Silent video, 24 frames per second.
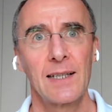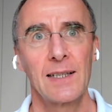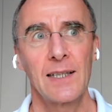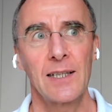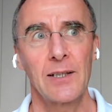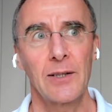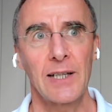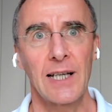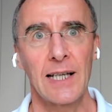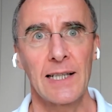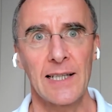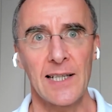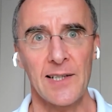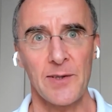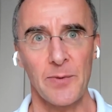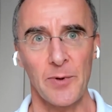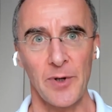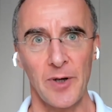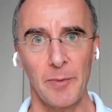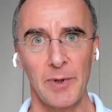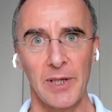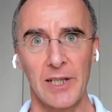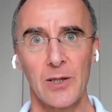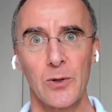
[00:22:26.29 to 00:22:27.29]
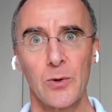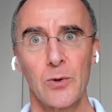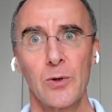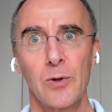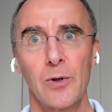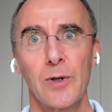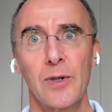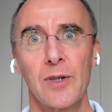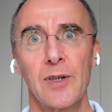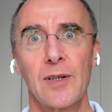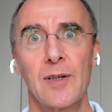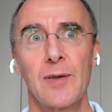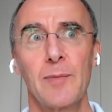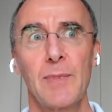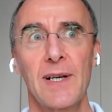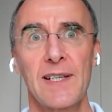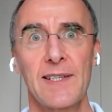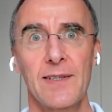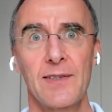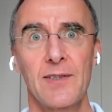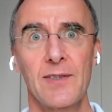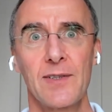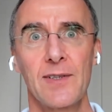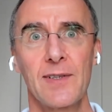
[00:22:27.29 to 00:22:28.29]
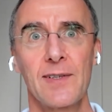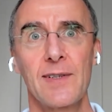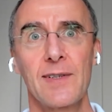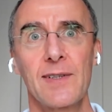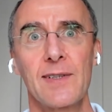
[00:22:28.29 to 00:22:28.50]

you know, again, that's one of my core messages